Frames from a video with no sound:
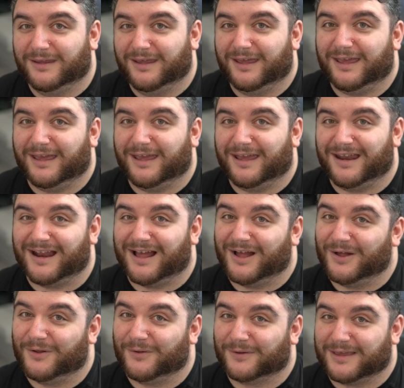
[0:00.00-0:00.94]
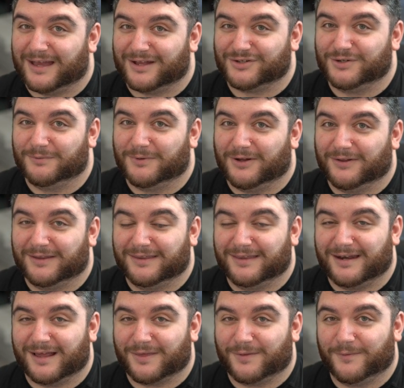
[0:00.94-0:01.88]
and I'll catch you all in
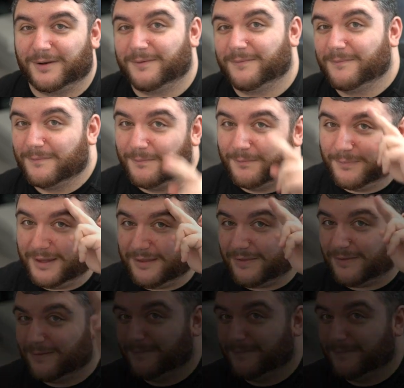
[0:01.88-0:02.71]
the next one. Peace.